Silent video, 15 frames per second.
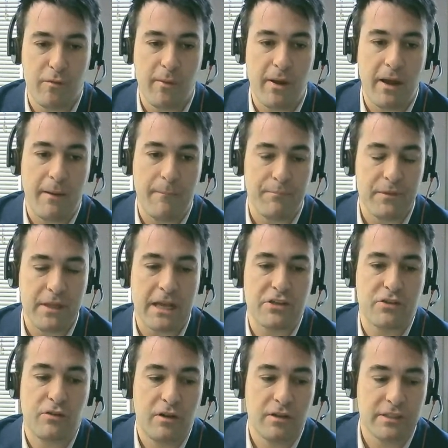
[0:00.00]
from a
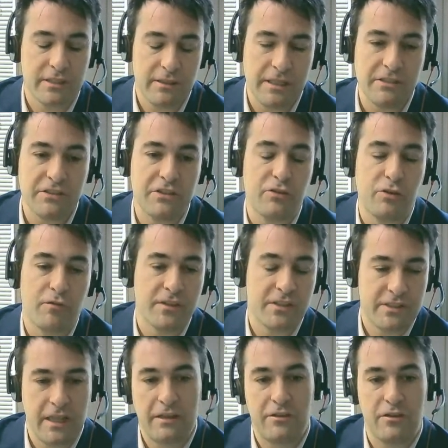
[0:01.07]
National Institute of
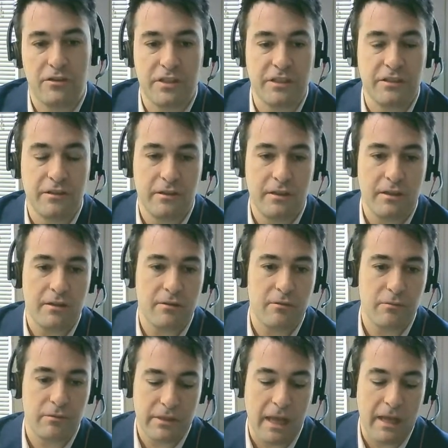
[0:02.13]
Standards
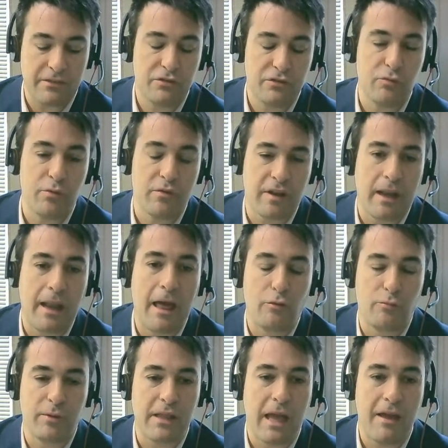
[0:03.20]
that has to do with
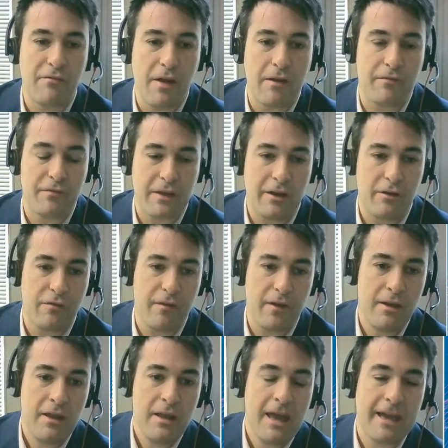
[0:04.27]
cloud, but I've kind of
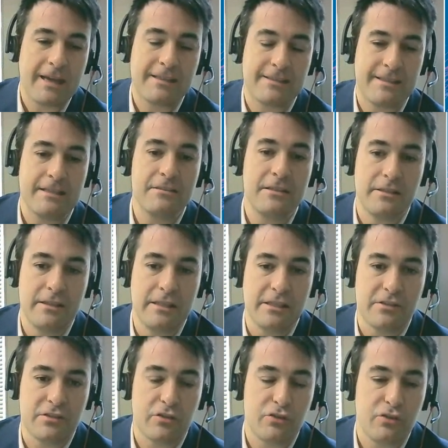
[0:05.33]
extended
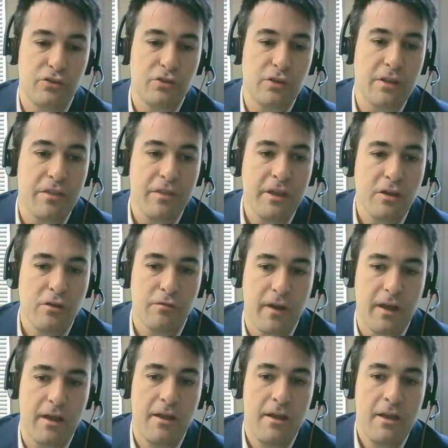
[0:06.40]
this. So you can think
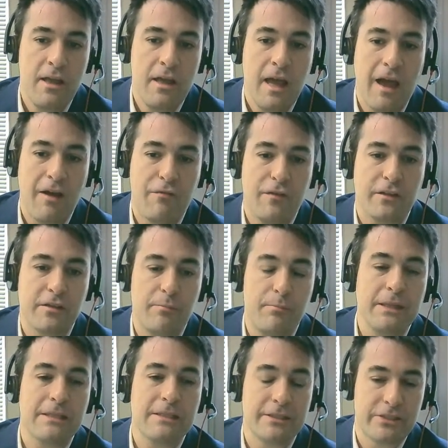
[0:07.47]
of a
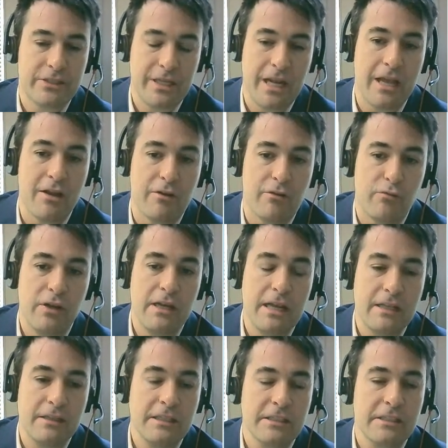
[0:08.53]
business layer,
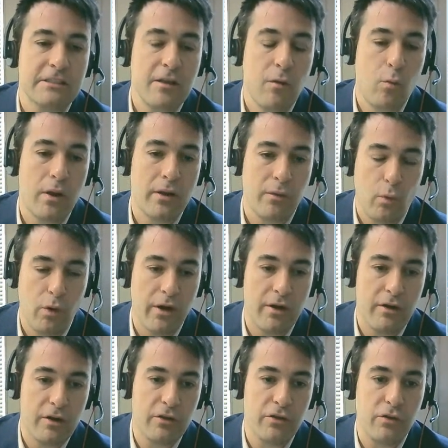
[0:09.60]
really, and this is the one
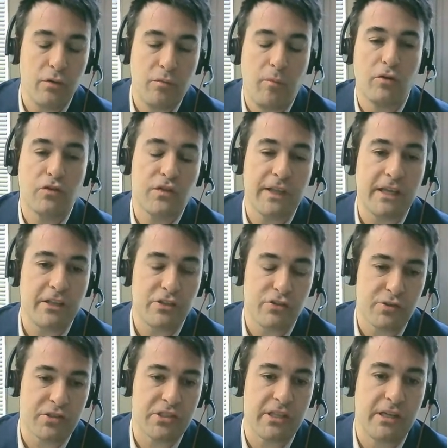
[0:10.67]
where you're mostly
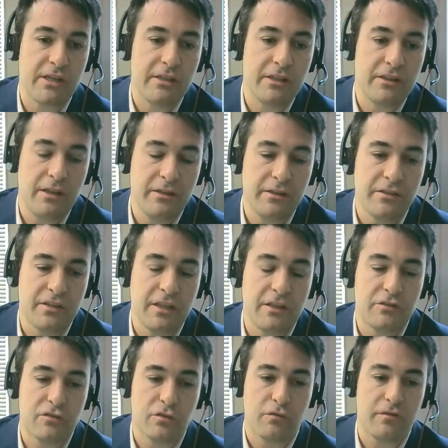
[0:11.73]
interested in the
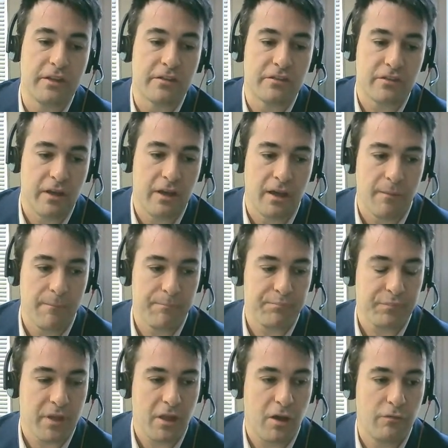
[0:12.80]
sense of
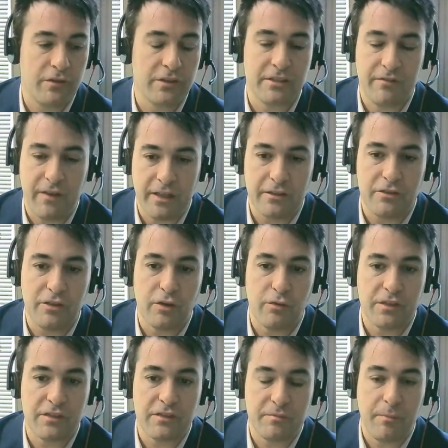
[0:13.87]
this event. You know,
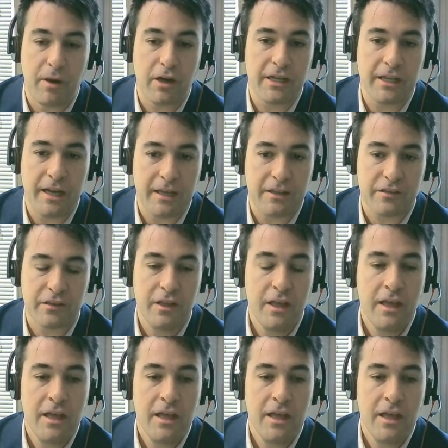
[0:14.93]
this is Market X.